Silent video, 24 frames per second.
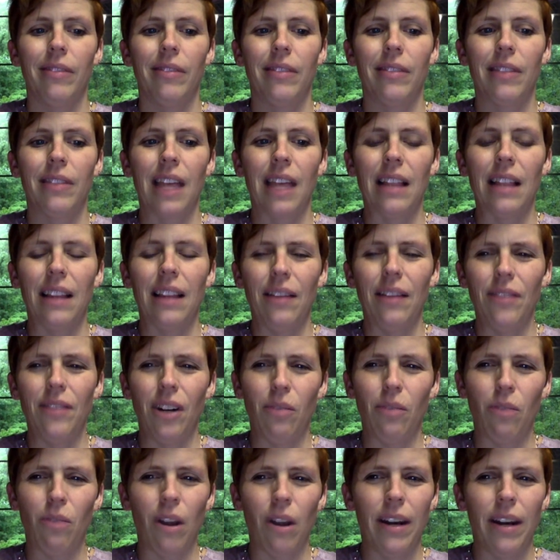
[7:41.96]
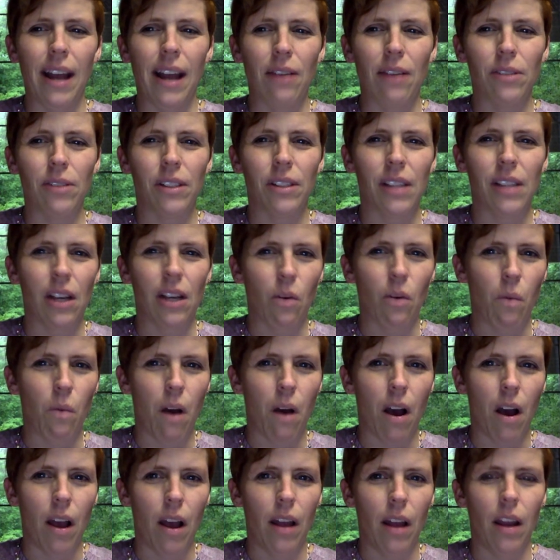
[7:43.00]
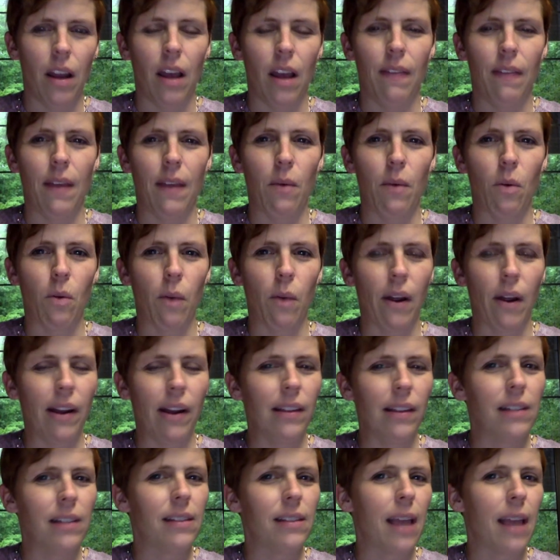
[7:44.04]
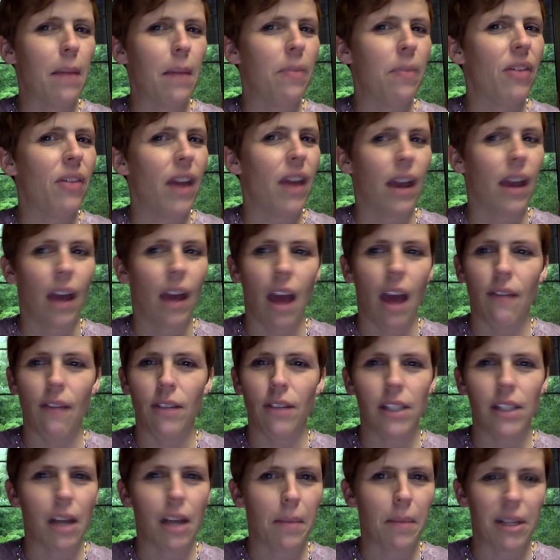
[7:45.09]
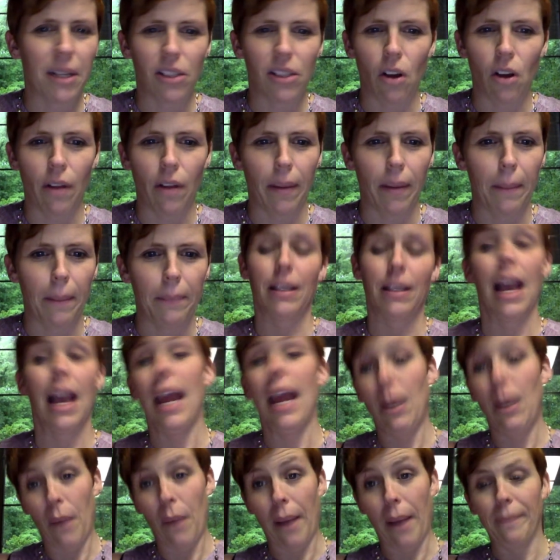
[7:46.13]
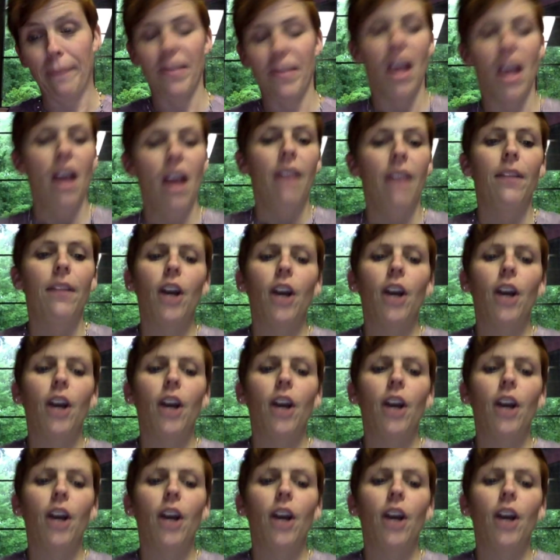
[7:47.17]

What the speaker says: they lived in a rundown single wide, and they were wearing the same thing every time I saw them. Anyway, the